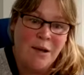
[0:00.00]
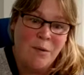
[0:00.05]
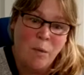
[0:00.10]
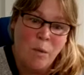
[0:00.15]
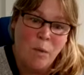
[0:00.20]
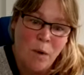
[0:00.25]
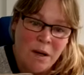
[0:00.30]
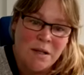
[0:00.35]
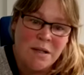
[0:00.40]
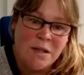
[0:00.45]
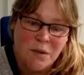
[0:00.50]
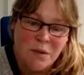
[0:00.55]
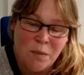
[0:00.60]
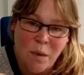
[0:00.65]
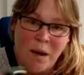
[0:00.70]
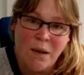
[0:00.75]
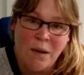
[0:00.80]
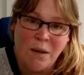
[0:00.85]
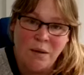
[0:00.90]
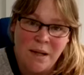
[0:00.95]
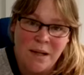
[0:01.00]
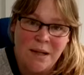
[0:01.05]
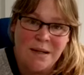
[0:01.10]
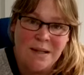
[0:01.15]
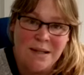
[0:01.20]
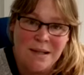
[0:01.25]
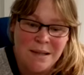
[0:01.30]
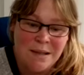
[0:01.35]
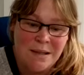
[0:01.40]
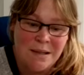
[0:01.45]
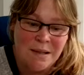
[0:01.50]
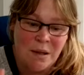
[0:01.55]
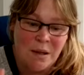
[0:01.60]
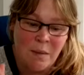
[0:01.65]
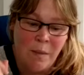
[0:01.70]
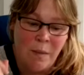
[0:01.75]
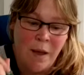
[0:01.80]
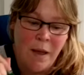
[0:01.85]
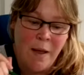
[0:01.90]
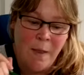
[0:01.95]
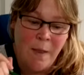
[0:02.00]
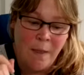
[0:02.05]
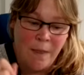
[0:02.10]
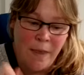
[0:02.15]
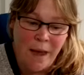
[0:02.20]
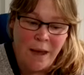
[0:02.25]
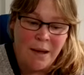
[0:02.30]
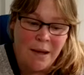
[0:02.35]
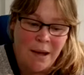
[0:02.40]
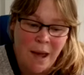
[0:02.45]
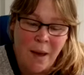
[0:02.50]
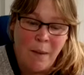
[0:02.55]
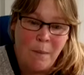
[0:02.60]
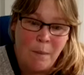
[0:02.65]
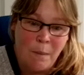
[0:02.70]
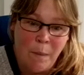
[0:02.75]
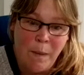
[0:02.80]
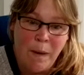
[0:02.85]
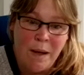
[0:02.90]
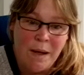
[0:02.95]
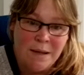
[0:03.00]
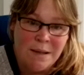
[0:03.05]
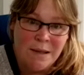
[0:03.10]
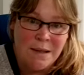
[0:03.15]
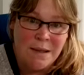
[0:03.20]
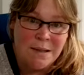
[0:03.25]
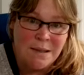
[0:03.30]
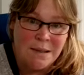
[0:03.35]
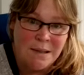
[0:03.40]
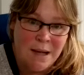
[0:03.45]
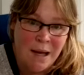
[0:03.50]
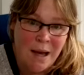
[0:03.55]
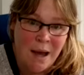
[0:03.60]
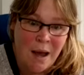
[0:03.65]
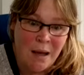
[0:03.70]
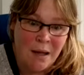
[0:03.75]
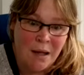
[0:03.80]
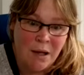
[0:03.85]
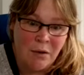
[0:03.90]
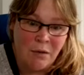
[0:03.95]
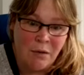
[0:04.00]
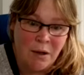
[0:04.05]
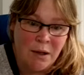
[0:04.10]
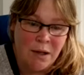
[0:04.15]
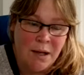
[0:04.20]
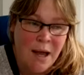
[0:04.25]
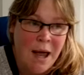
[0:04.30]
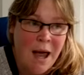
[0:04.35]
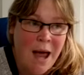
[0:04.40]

which is why you need a system that can be day-to-day accurate.